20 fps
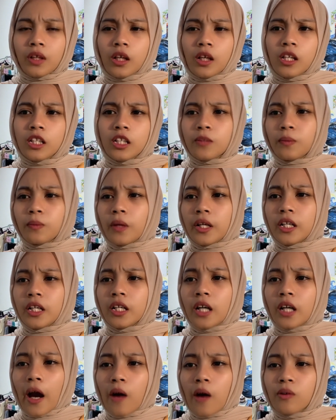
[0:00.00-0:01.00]
explaining
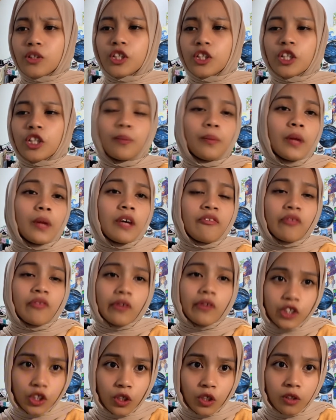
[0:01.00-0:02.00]
how to apply for a
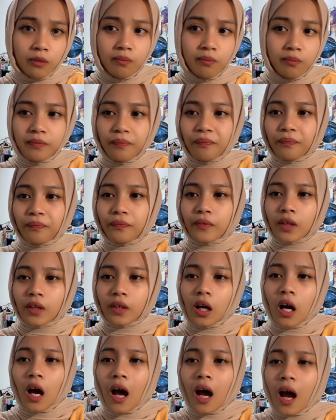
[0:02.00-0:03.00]
job,
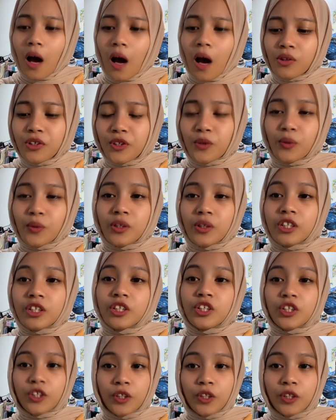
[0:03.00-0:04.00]
how to
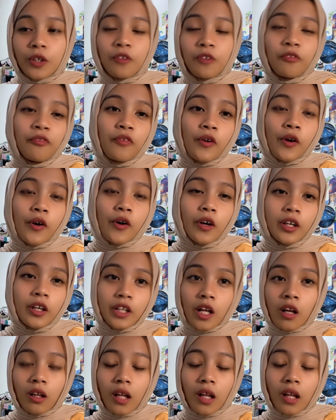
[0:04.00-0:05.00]
register for an
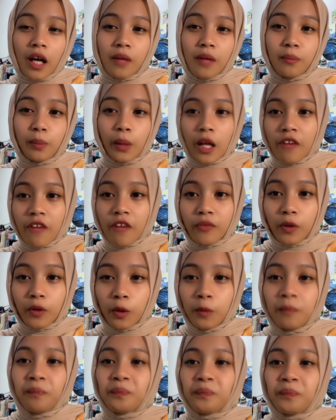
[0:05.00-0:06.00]
online
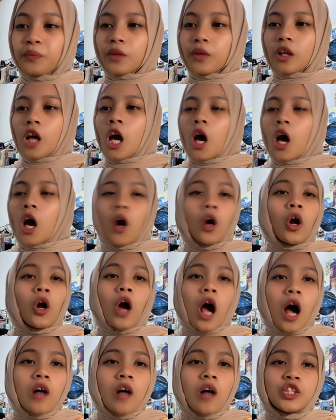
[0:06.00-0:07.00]
platform, or
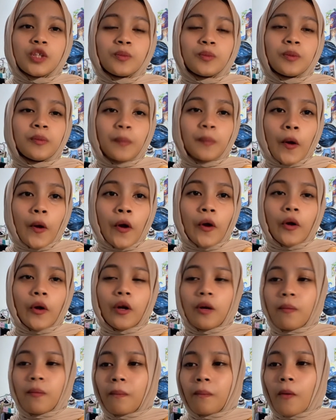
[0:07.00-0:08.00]
how to prepare
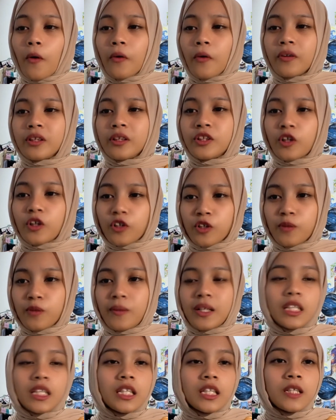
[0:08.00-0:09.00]
important
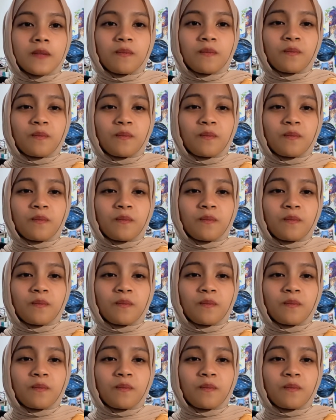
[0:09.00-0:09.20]
documents.